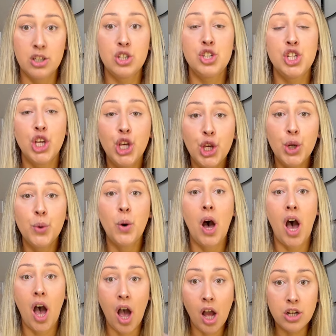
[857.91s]

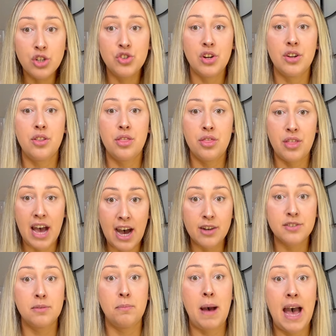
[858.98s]

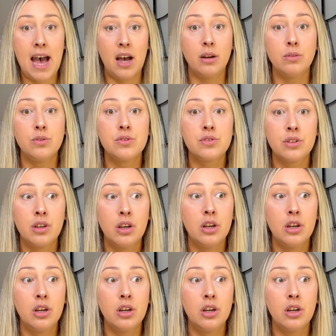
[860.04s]
£200,000